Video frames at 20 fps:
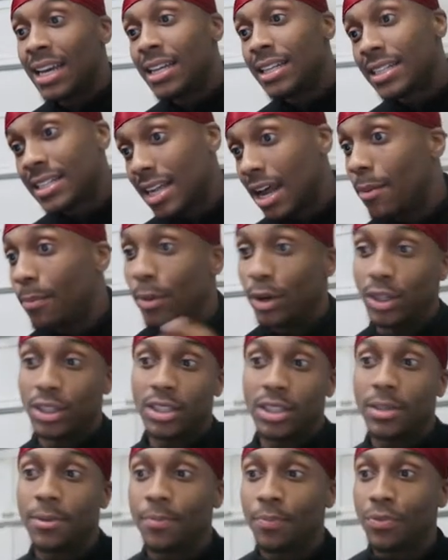
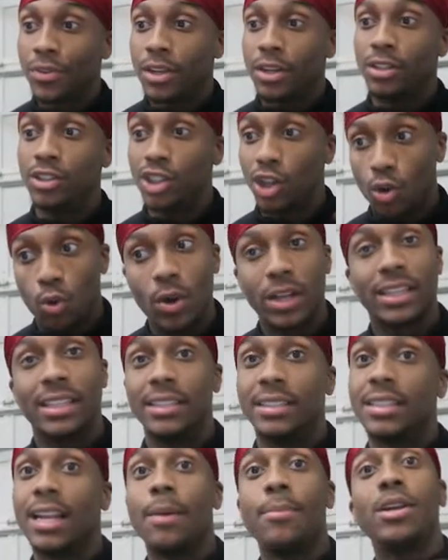Summers.
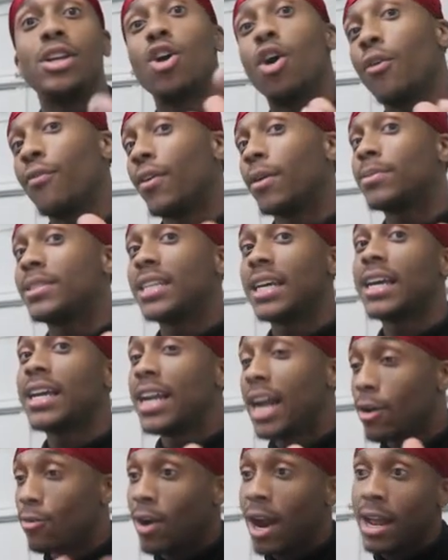Jaquintis, let me know if I'm saying
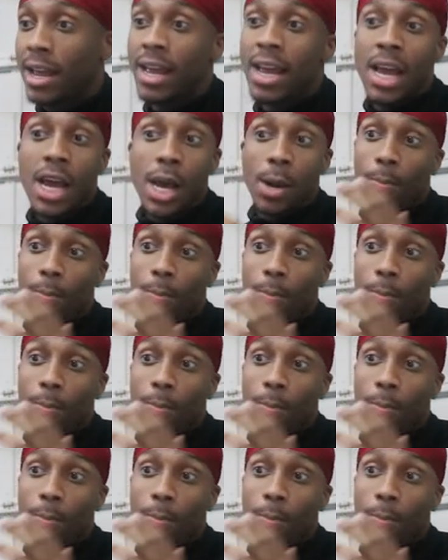that right,